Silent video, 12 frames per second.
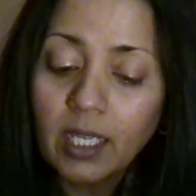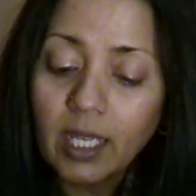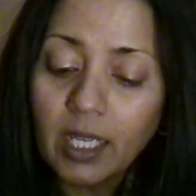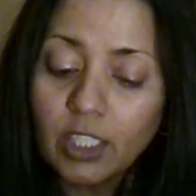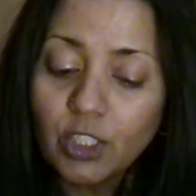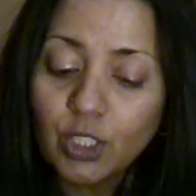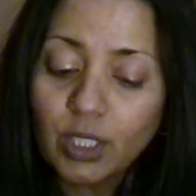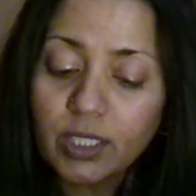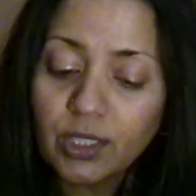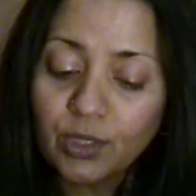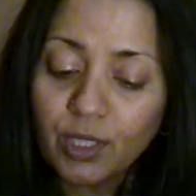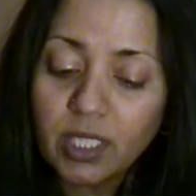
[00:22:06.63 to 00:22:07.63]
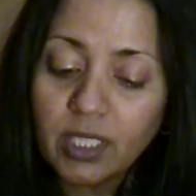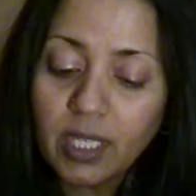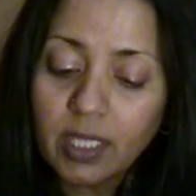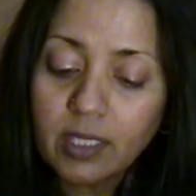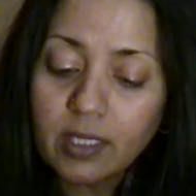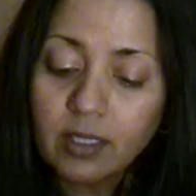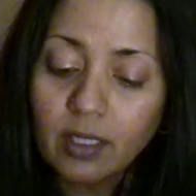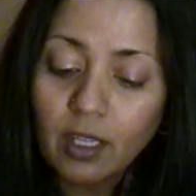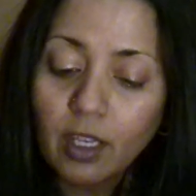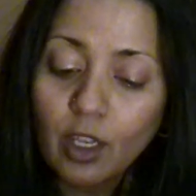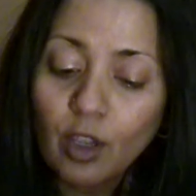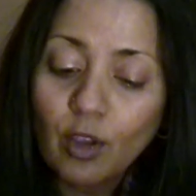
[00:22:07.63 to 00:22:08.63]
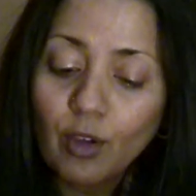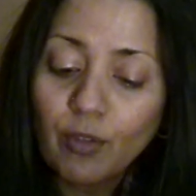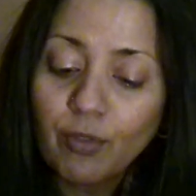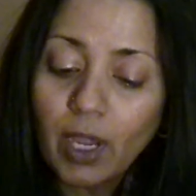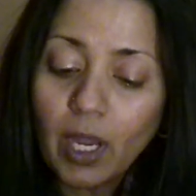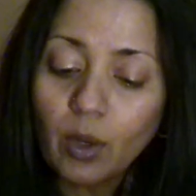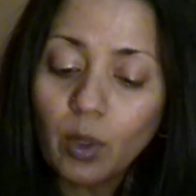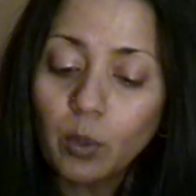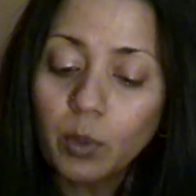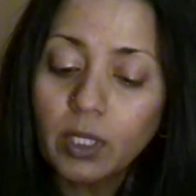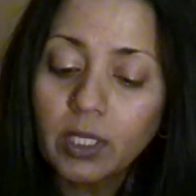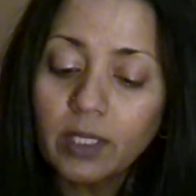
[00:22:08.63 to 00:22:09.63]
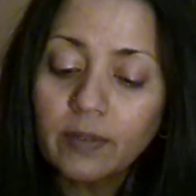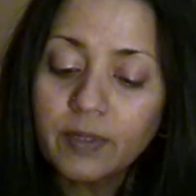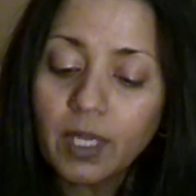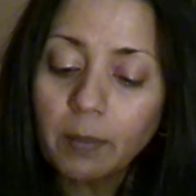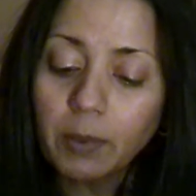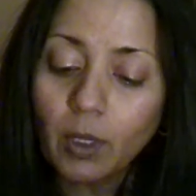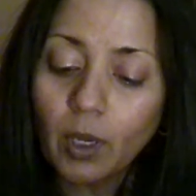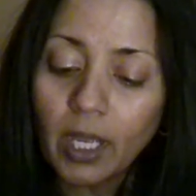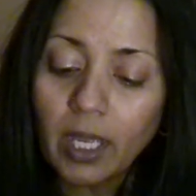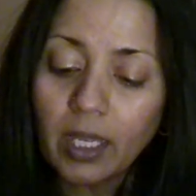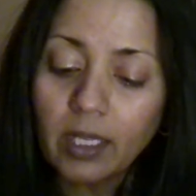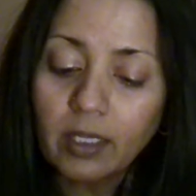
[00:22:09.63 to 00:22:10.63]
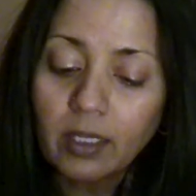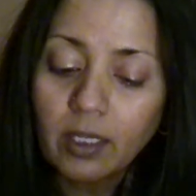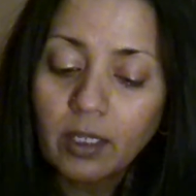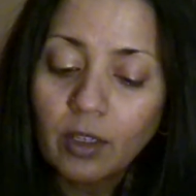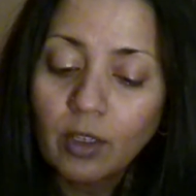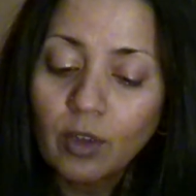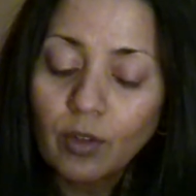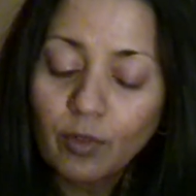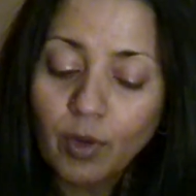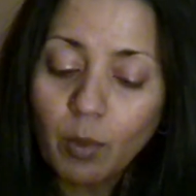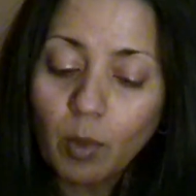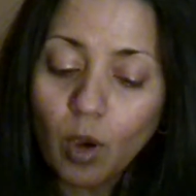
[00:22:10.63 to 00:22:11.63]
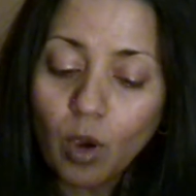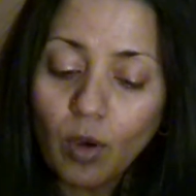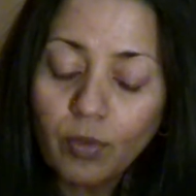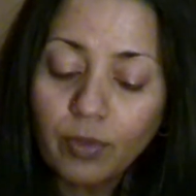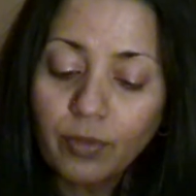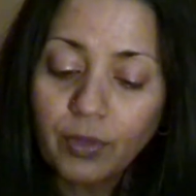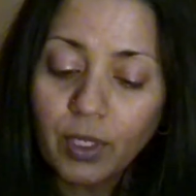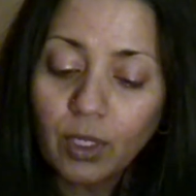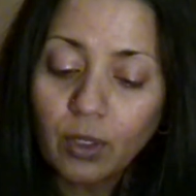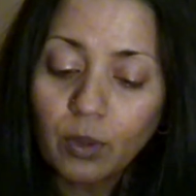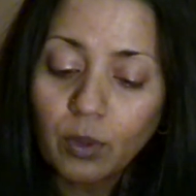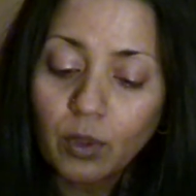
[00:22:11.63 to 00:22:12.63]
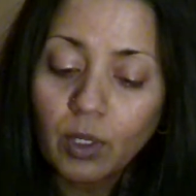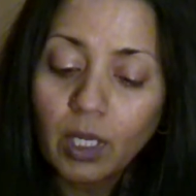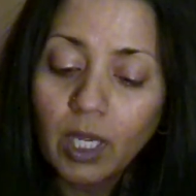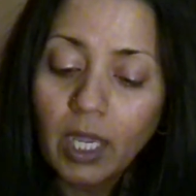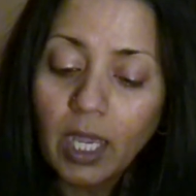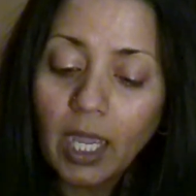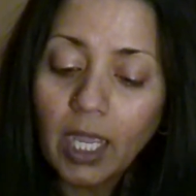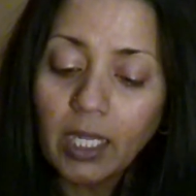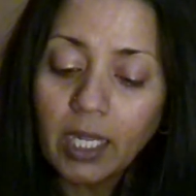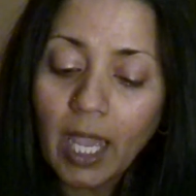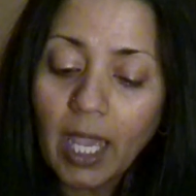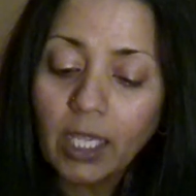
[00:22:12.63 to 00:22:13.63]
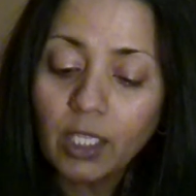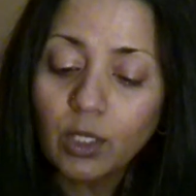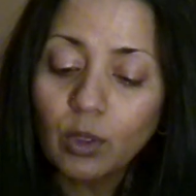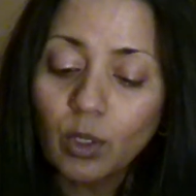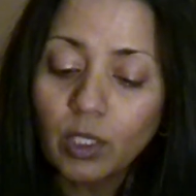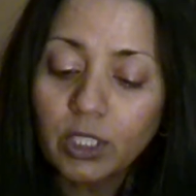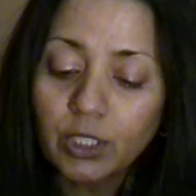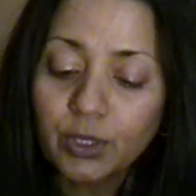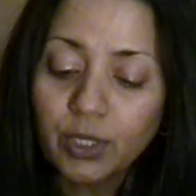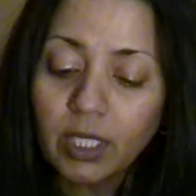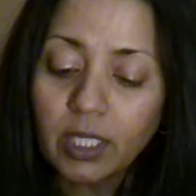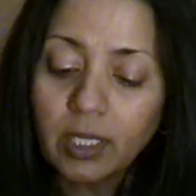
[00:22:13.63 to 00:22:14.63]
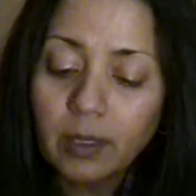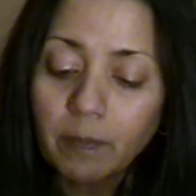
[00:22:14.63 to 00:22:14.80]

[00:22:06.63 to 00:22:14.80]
In just 3 days, Pharaoh will lift up your head from off of you and hang you on a tree.